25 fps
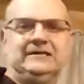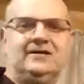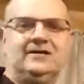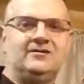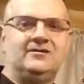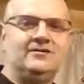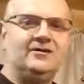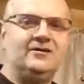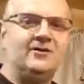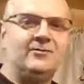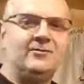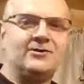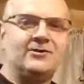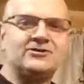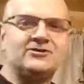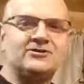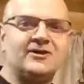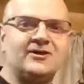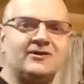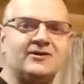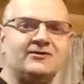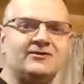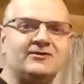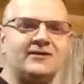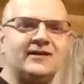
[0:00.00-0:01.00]
I don't know. What
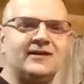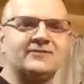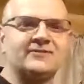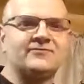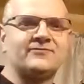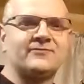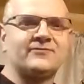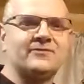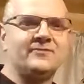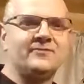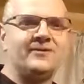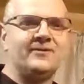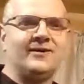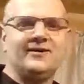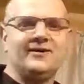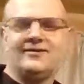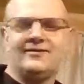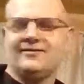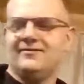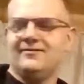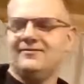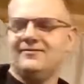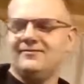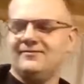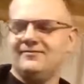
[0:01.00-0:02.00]
should I do next for the bike?
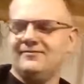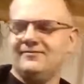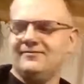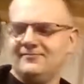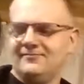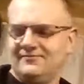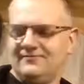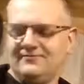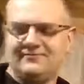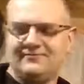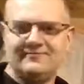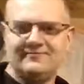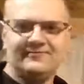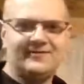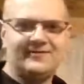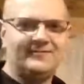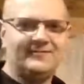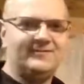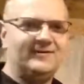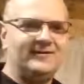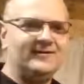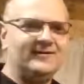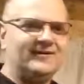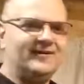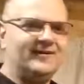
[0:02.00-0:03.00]
I
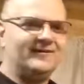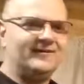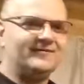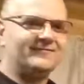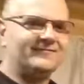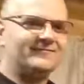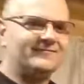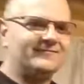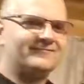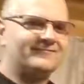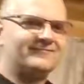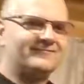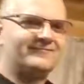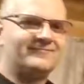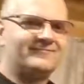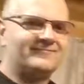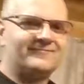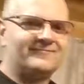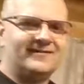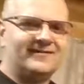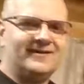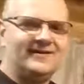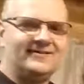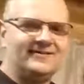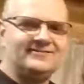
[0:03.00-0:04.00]
mean, like,
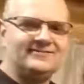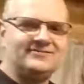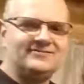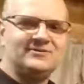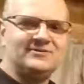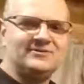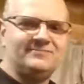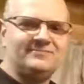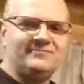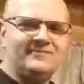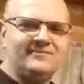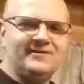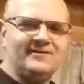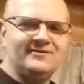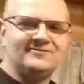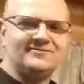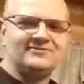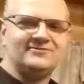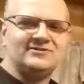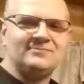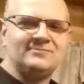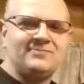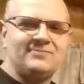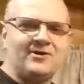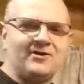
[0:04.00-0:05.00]
isn't she isn't
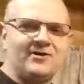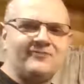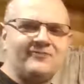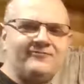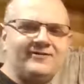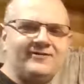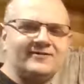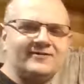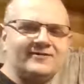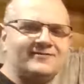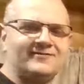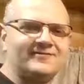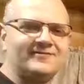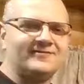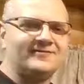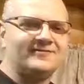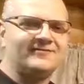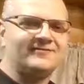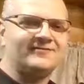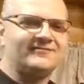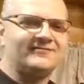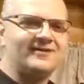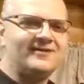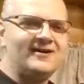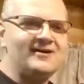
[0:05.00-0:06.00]
she perfect,
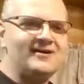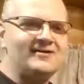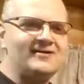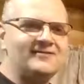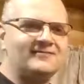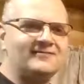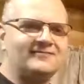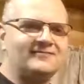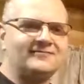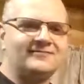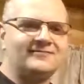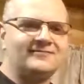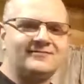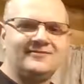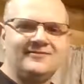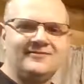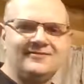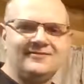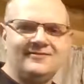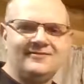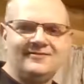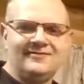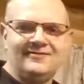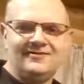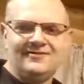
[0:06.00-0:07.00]
right?
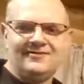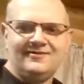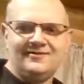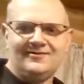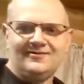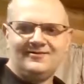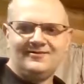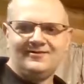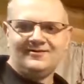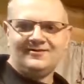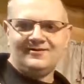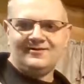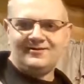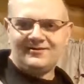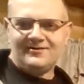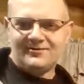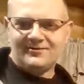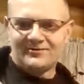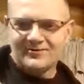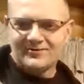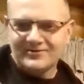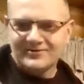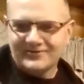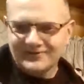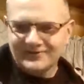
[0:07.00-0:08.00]

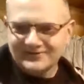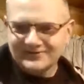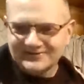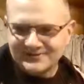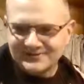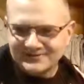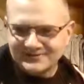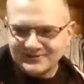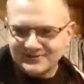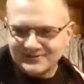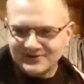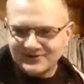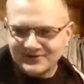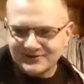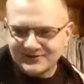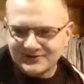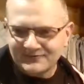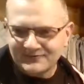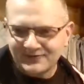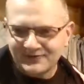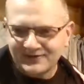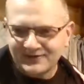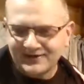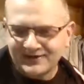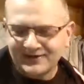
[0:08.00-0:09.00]
Workhorse MTB, you're
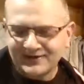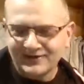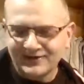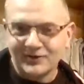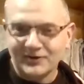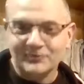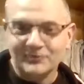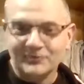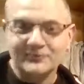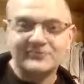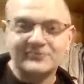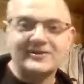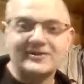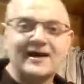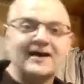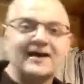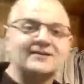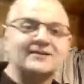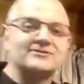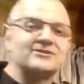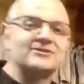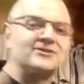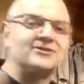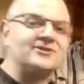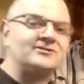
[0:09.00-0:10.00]
fully clothed.
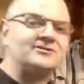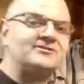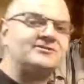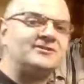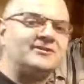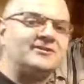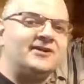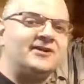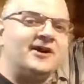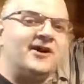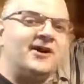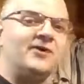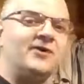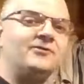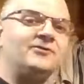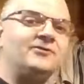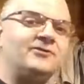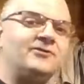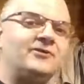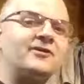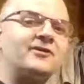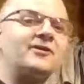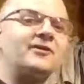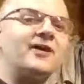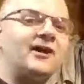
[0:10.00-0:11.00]
That's good to know. You
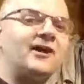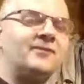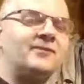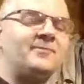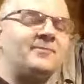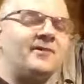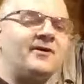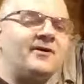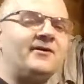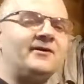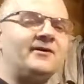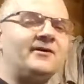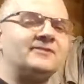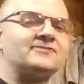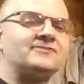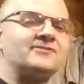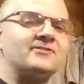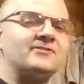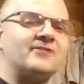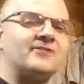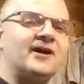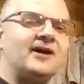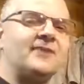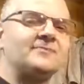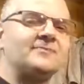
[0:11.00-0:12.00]
can like me on
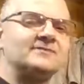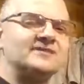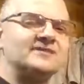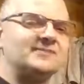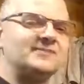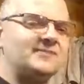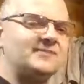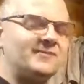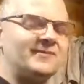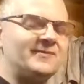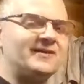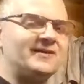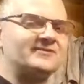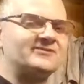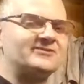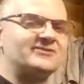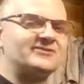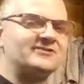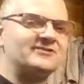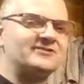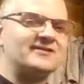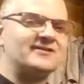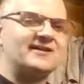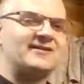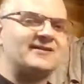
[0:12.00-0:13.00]
Instagram and send me
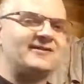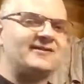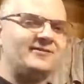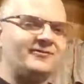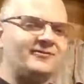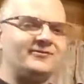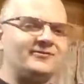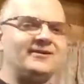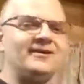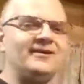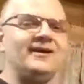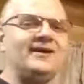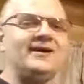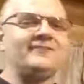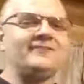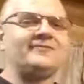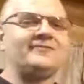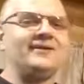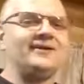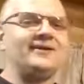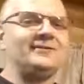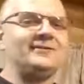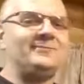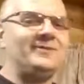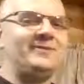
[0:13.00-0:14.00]
messages, and I don't need half
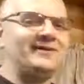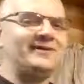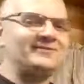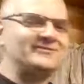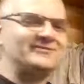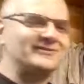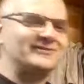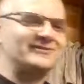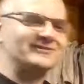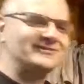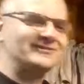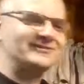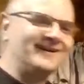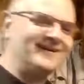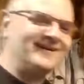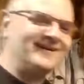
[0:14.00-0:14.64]
naked pictures.